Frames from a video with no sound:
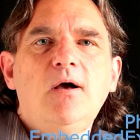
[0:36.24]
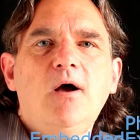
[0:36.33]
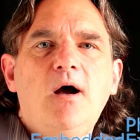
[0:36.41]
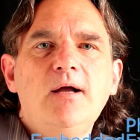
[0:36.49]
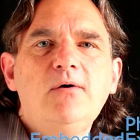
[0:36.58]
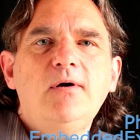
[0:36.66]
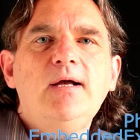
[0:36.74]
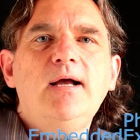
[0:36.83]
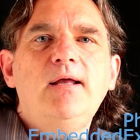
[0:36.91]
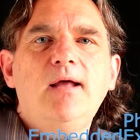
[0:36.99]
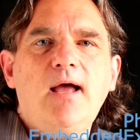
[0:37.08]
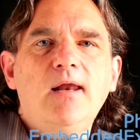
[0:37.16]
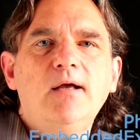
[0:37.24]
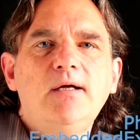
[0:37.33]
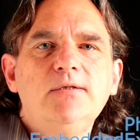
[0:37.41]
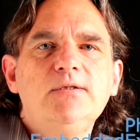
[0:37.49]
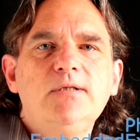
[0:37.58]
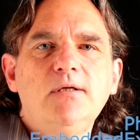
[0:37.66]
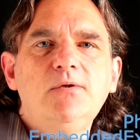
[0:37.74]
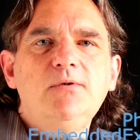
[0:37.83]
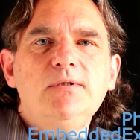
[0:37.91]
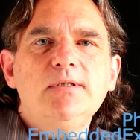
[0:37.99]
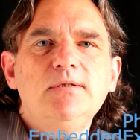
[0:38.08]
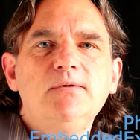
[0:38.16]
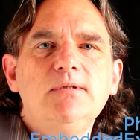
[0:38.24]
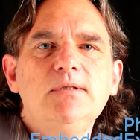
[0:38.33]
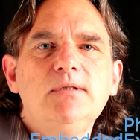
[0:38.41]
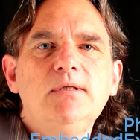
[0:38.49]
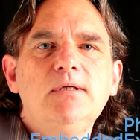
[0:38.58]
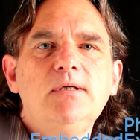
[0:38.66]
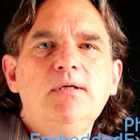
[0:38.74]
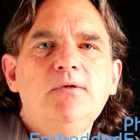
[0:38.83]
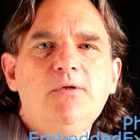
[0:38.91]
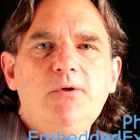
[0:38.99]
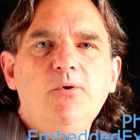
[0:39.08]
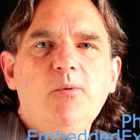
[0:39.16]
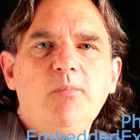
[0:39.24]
I create elegant solutions to your